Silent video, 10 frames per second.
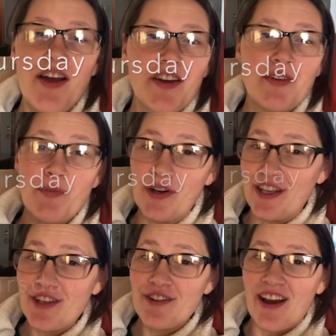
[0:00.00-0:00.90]
Good
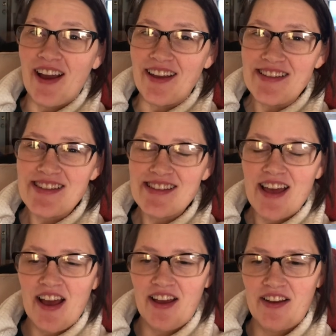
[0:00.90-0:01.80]
morning, you guys.
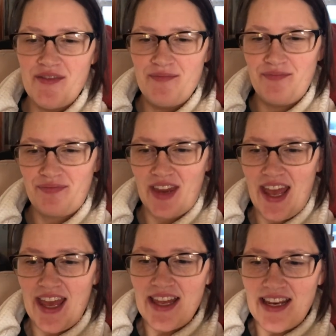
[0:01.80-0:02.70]
Um,
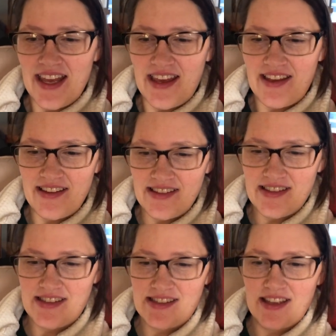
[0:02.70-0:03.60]
it
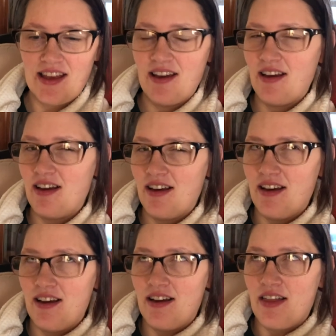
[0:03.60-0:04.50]
is
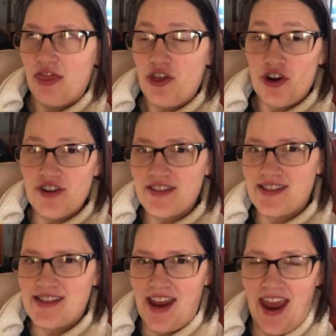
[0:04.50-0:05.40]

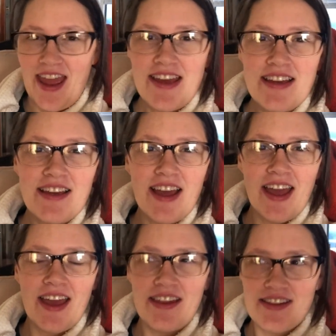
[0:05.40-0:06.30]
Thursday,
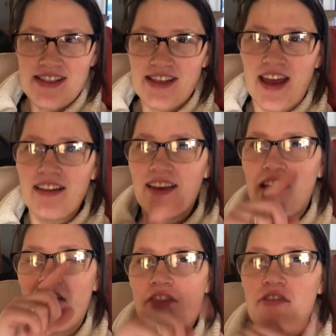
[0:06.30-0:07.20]
and this is kind of like
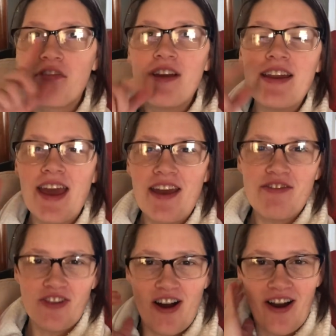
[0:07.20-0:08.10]
a three-day
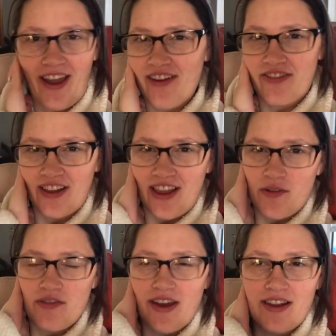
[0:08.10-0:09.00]
vlog. I feel like
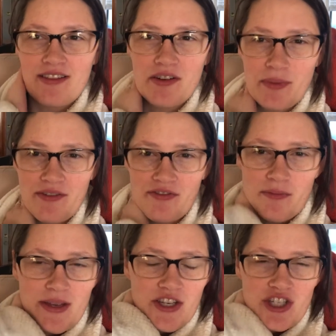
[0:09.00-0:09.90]
we've had a little bit
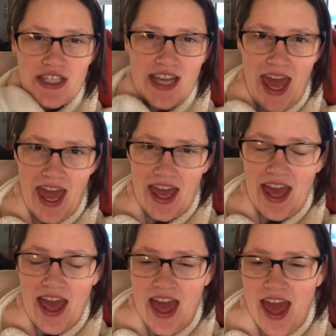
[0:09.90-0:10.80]
from each day,
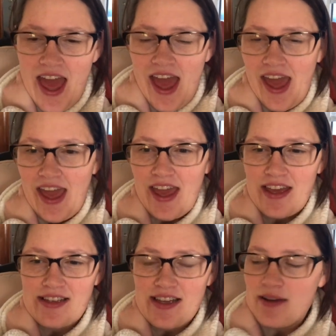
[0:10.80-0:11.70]

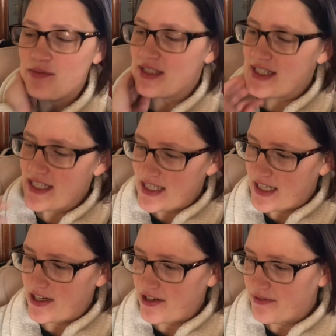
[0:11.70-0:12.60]
and I'm just sitting
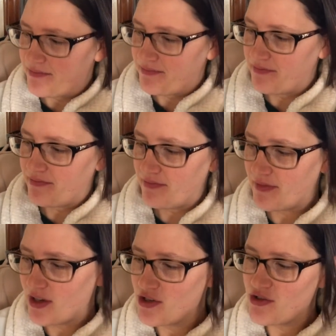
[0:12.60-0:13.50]
here
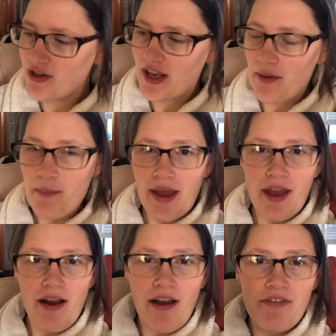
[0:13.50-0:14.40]
drinking my
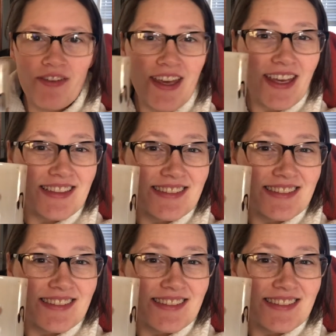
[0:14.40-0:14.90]
coffee,